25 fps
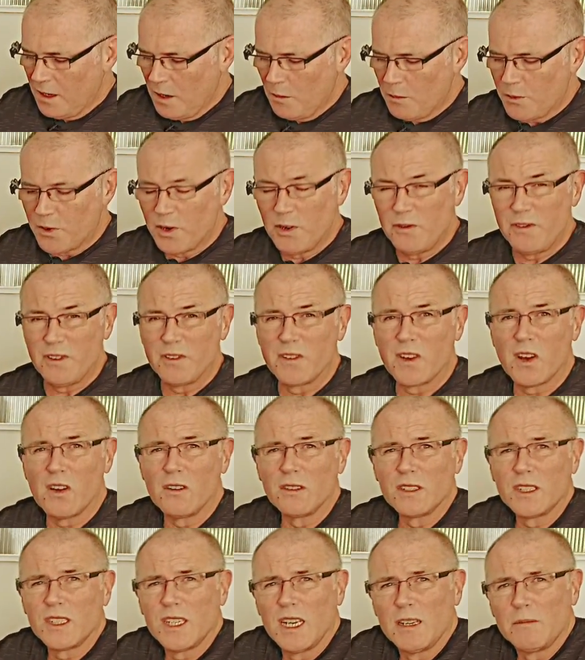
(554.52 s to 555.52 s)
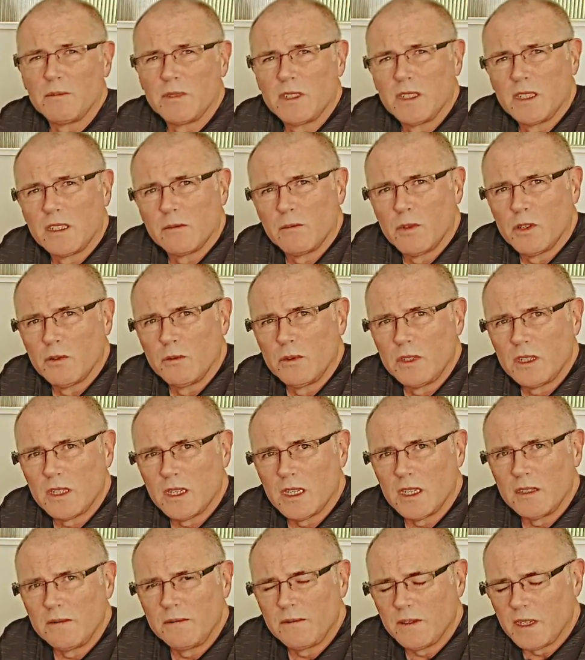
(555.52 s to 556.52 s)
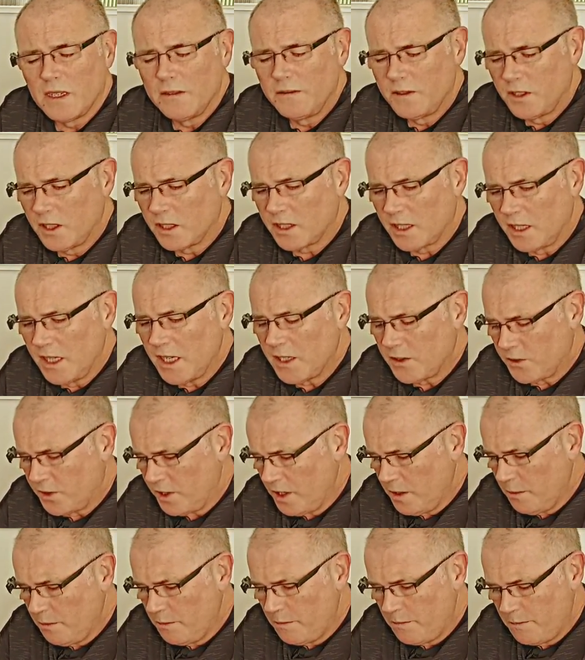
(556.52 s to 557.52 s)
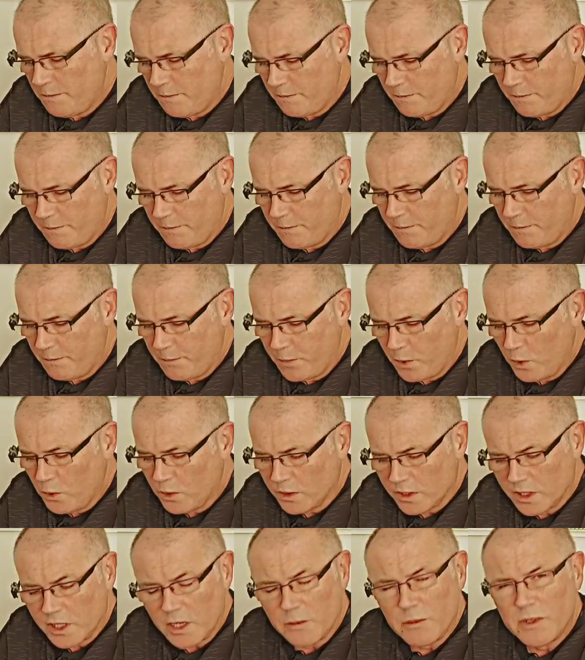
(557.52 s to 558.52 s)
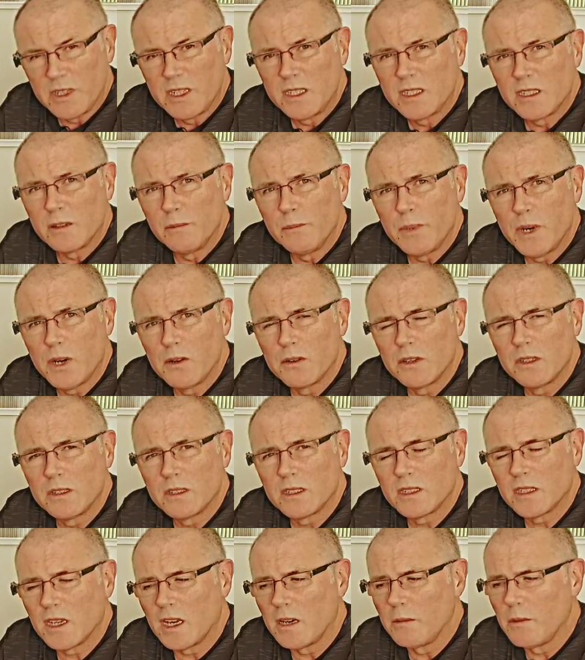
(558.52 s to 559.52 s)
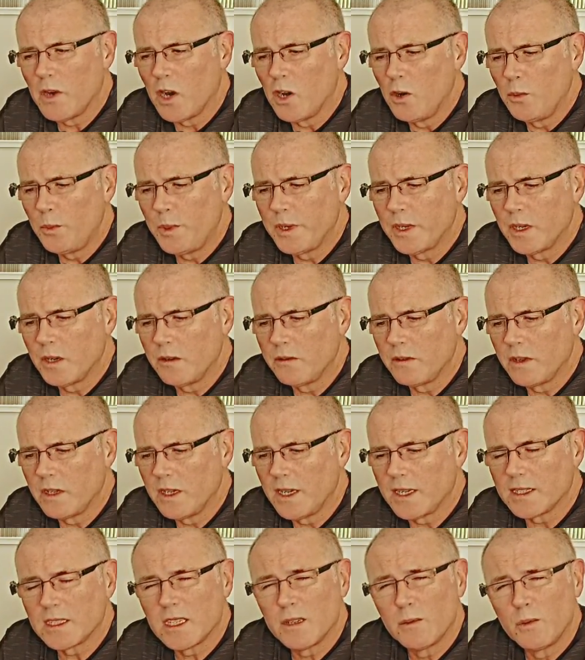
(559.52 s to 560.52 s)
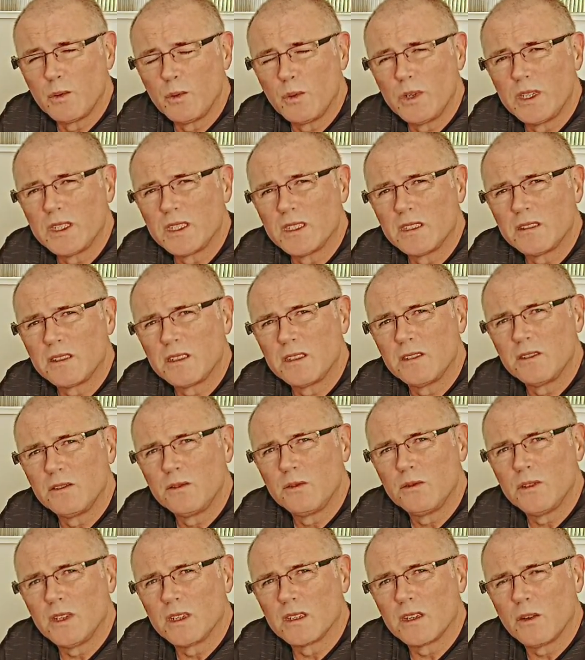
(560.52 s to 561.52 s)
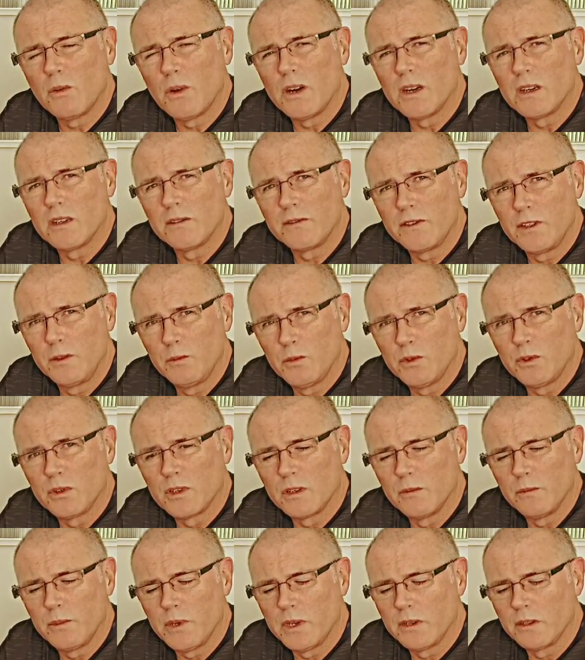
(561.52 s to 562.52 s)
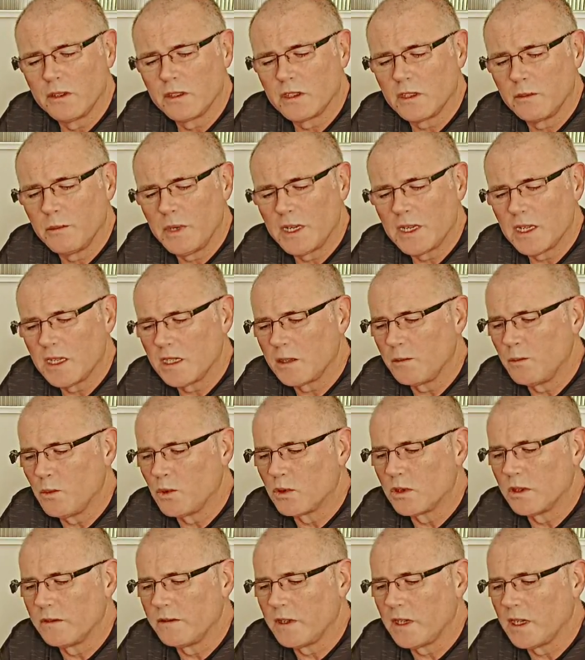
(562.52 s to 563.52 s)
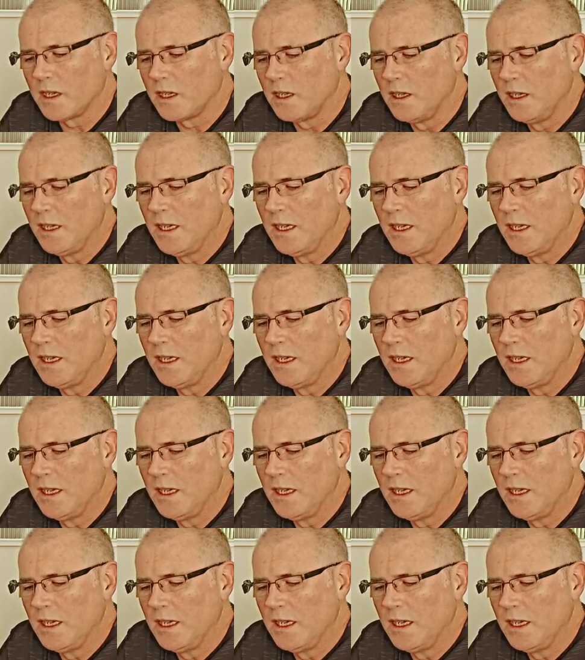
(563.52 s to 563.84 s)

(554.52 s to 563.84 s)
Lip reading: proof of concept at the moment. I've just literally bought some of these components. I'm hoping over the next couple of weeks to acquire a few more components to make this more of a